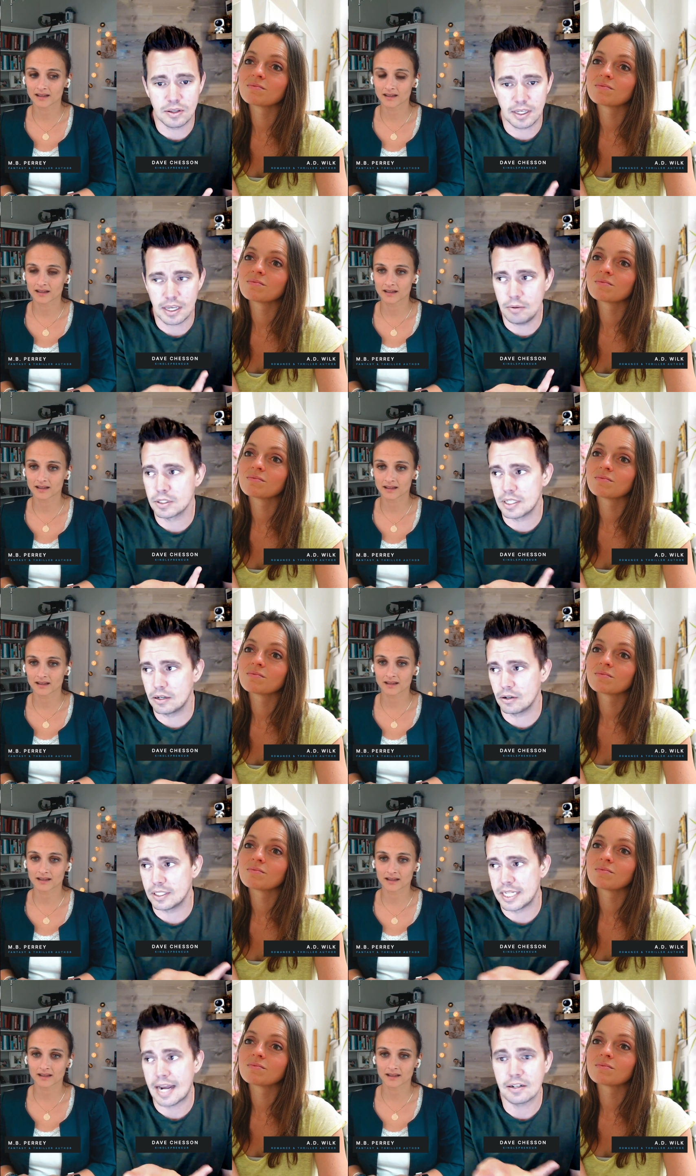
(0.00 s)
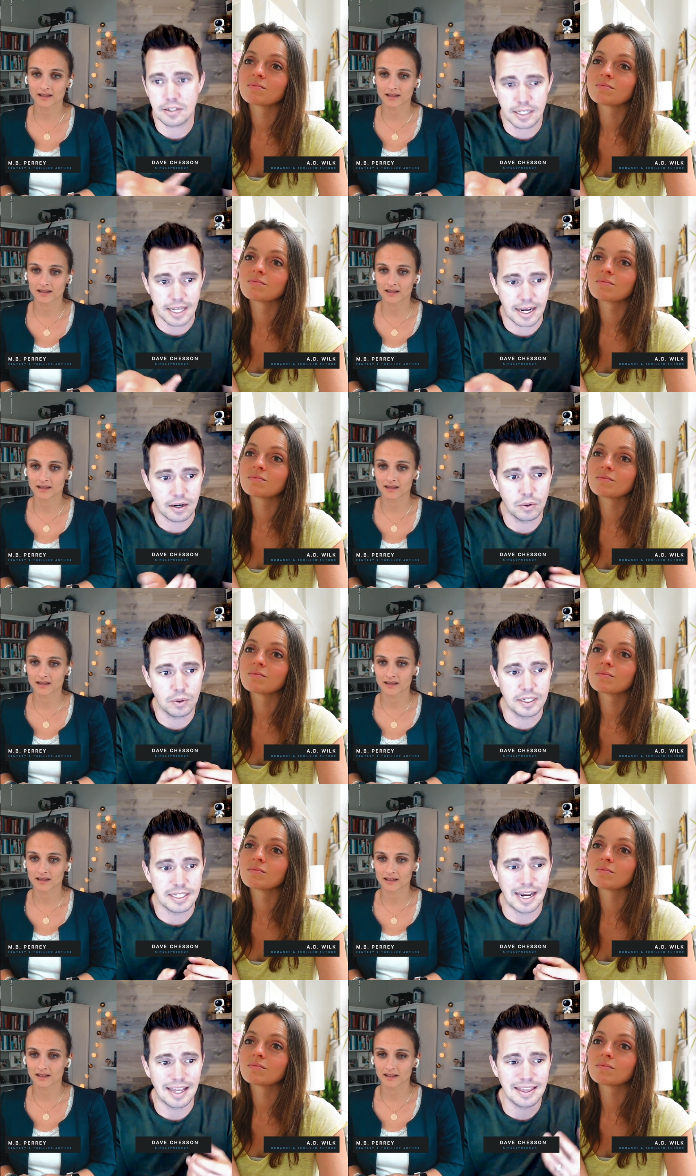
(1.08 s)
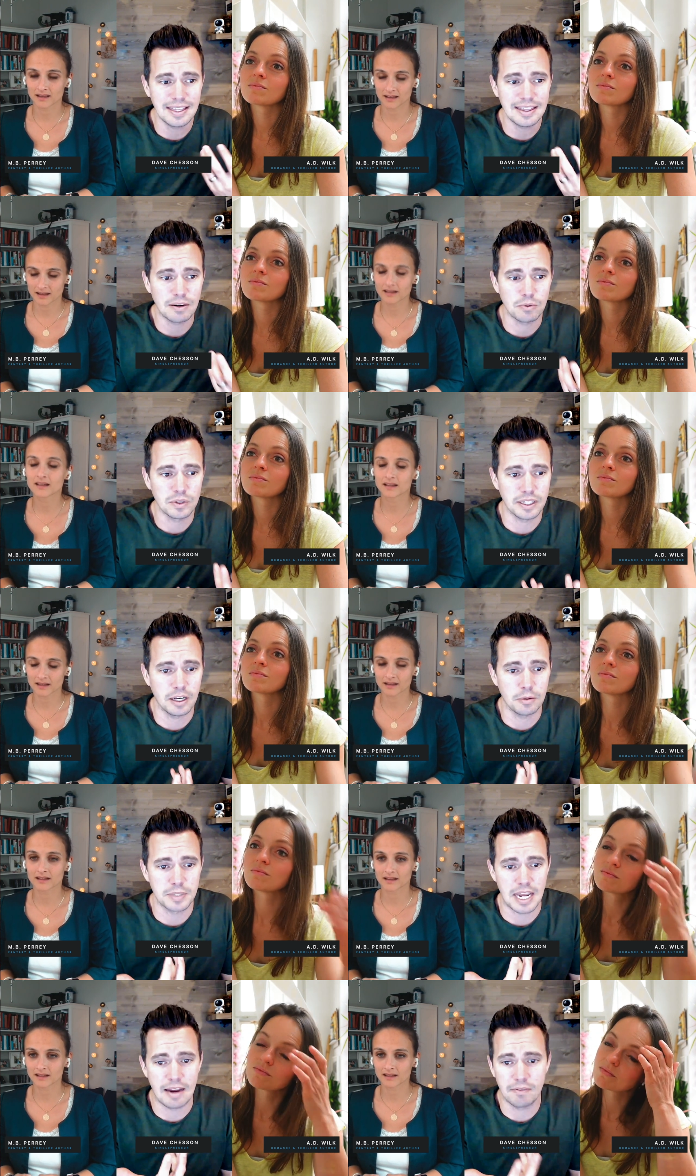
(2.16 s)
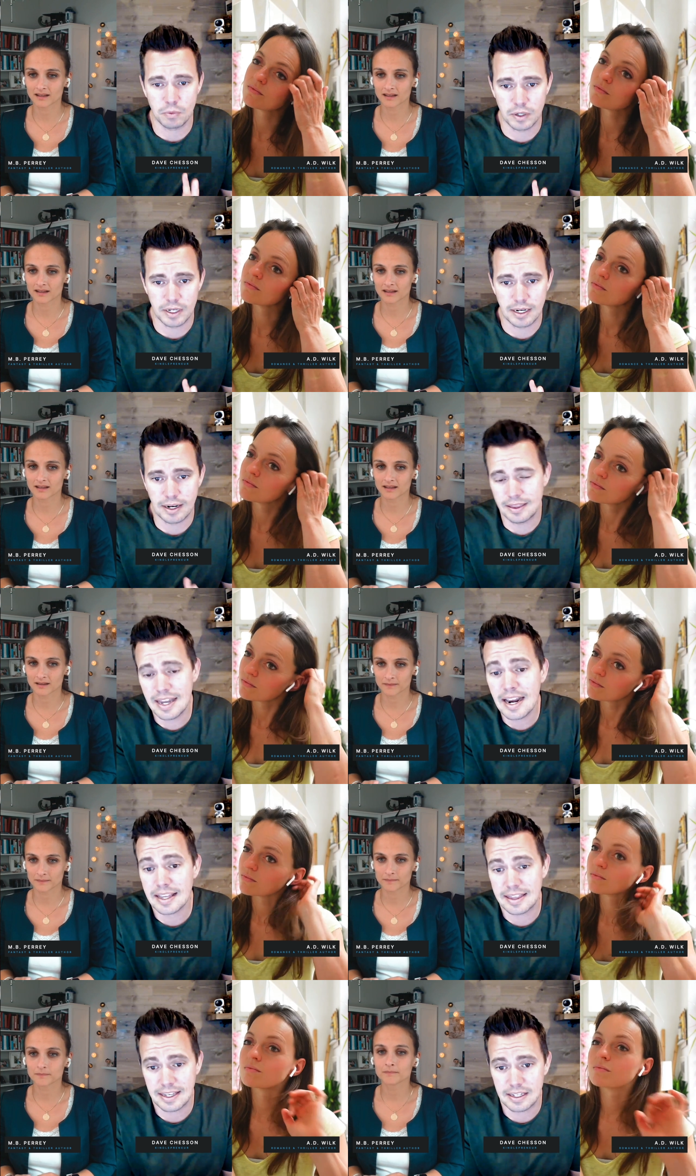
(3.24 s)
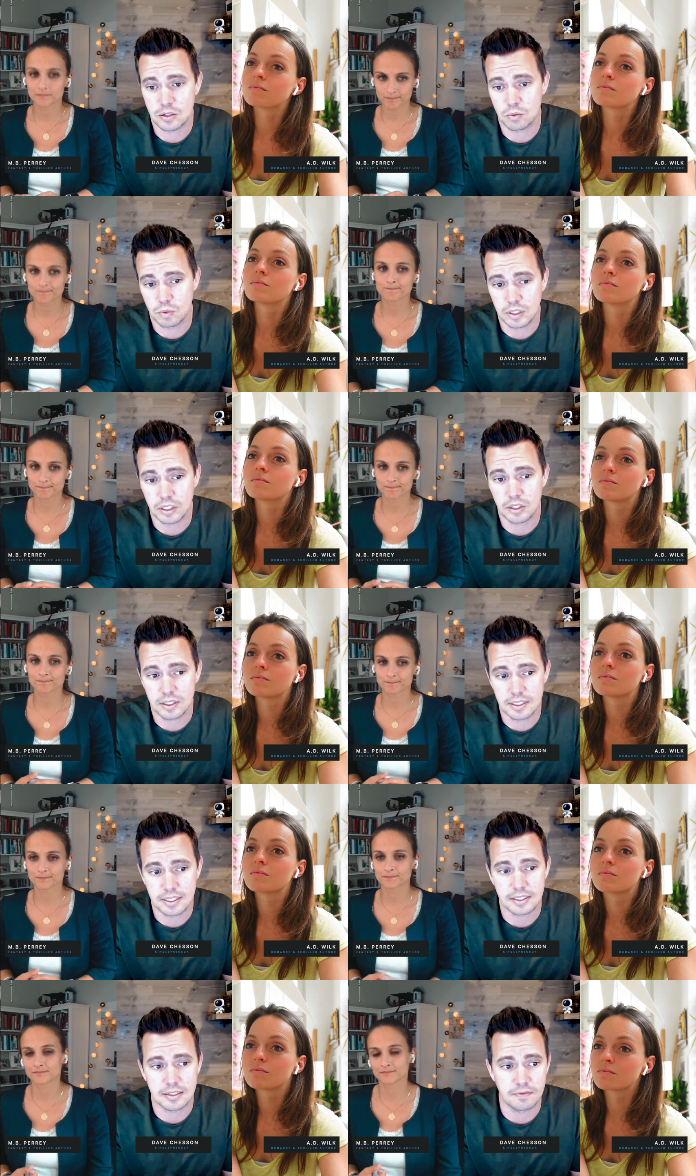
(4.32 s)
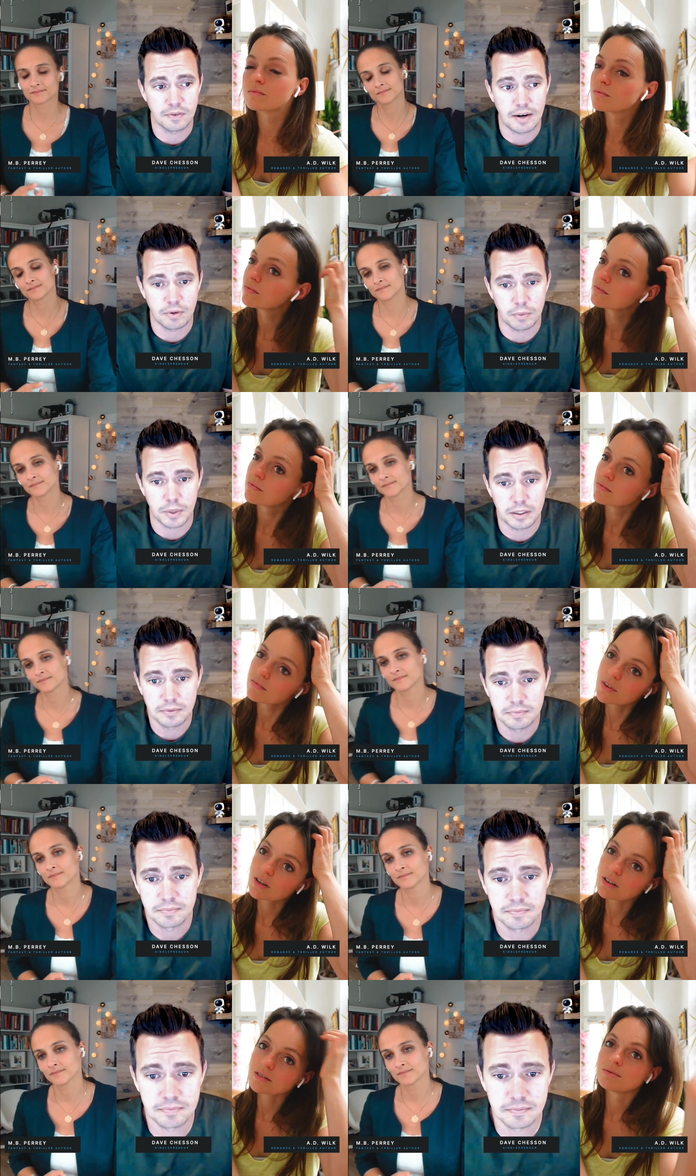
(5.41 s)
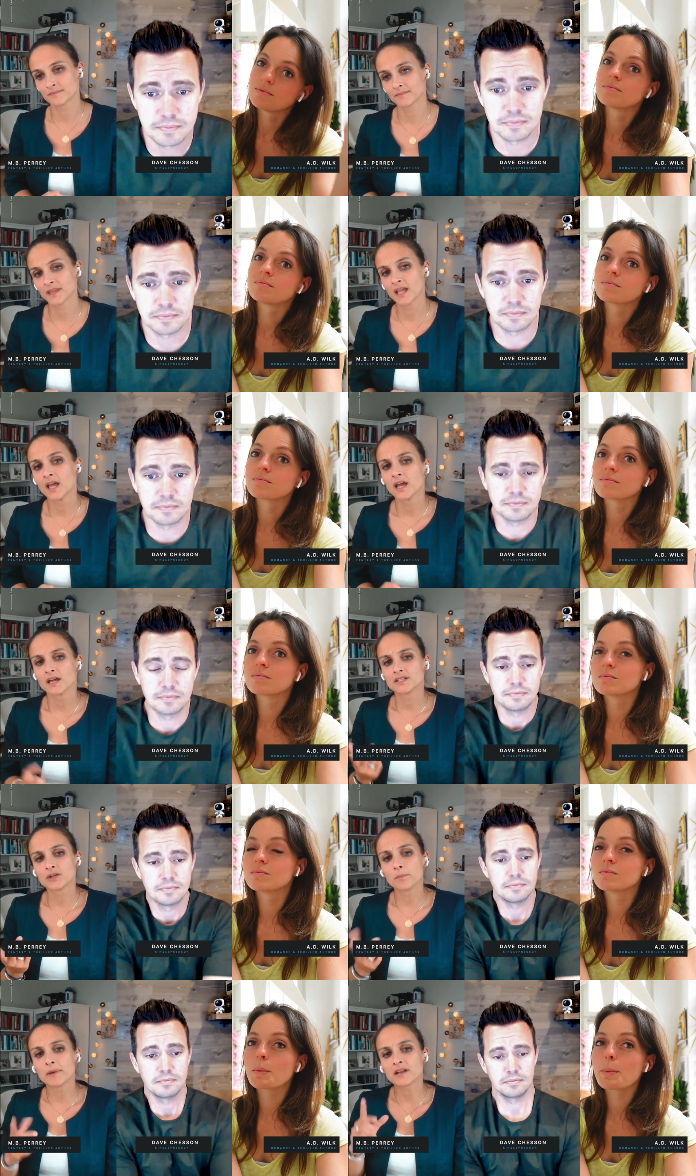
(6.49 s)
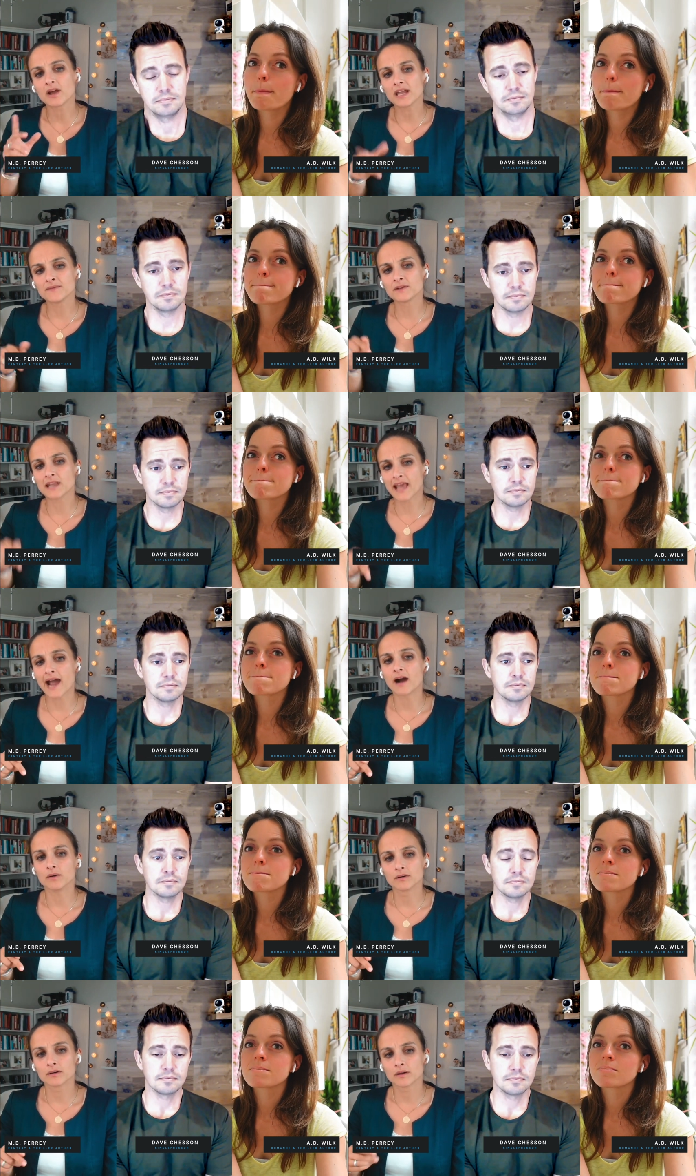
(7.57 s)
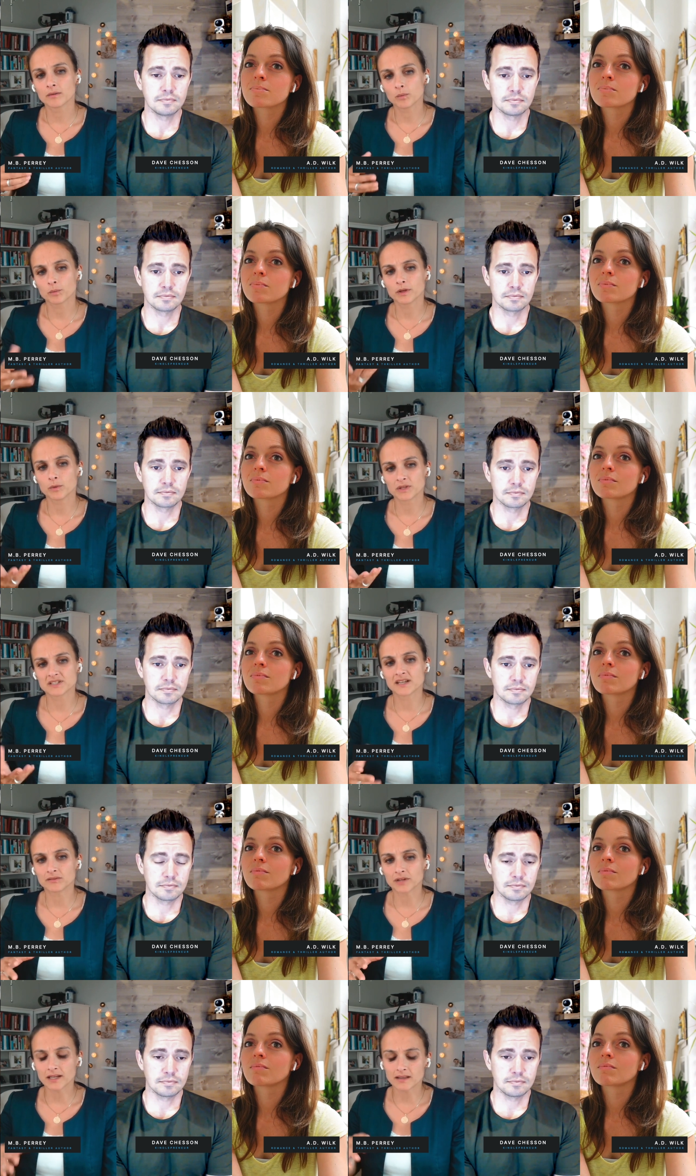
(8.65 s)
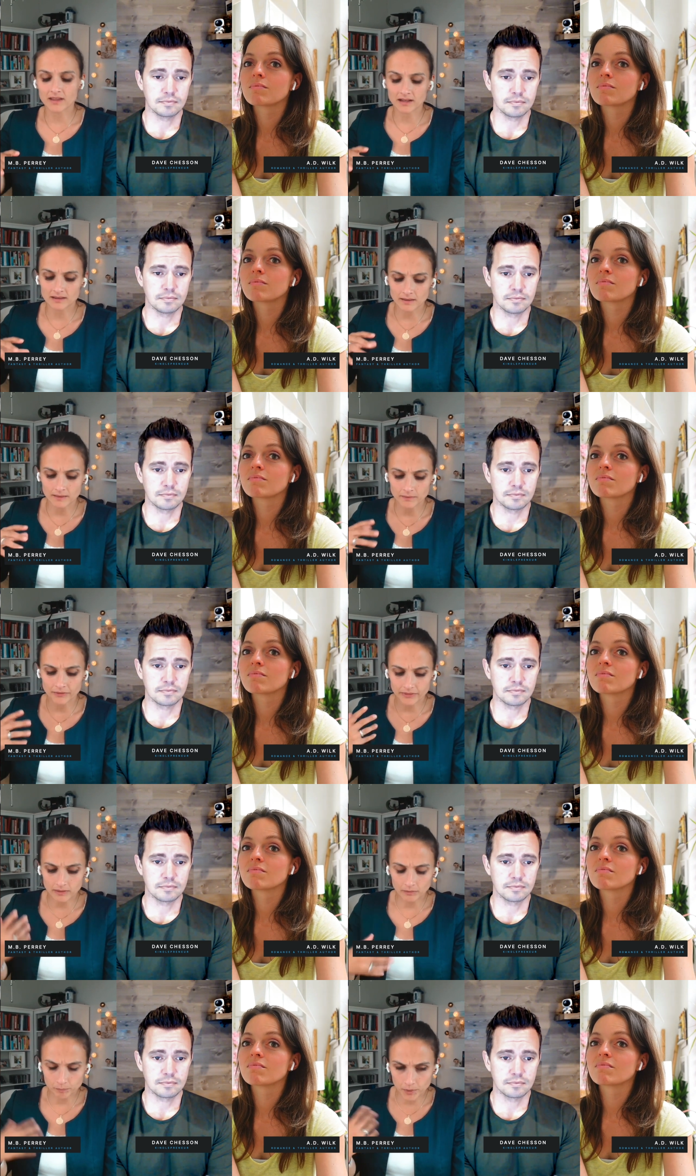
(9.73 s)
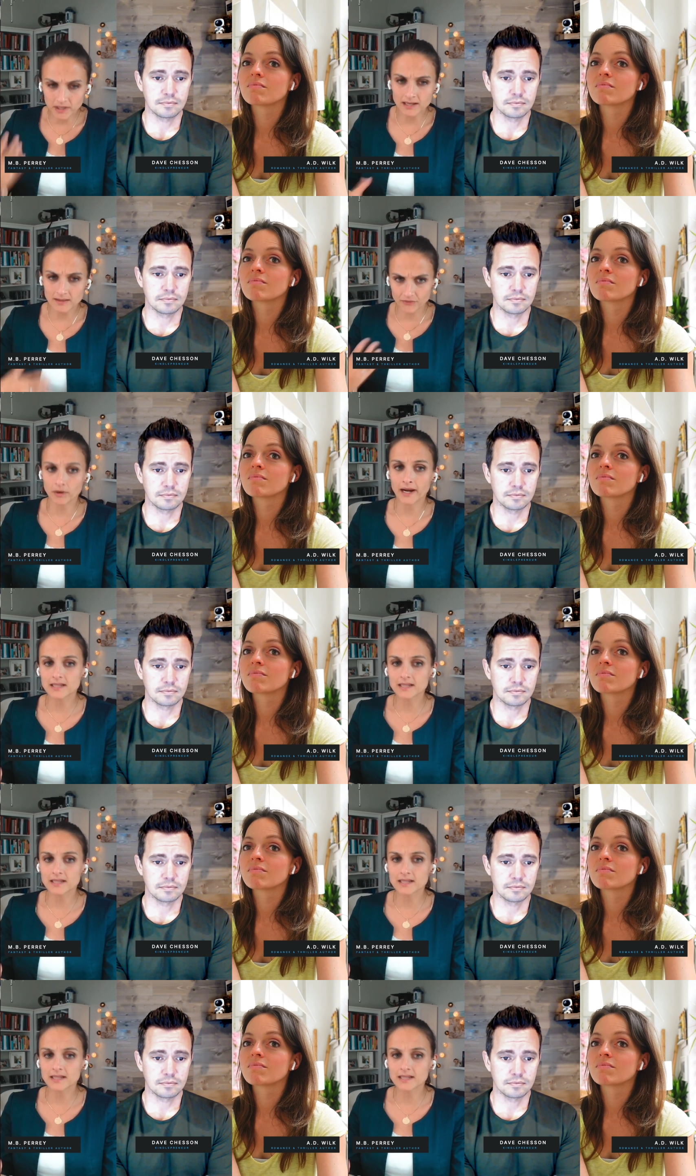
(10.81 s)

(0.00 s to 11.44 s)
Speaker 1: the keywords that are attached to categories, I think that really helps everyone, and then I think it's a really good system for everyone.
Speaker 2: Yeah. So, but even now, you would say, right, that putting in the right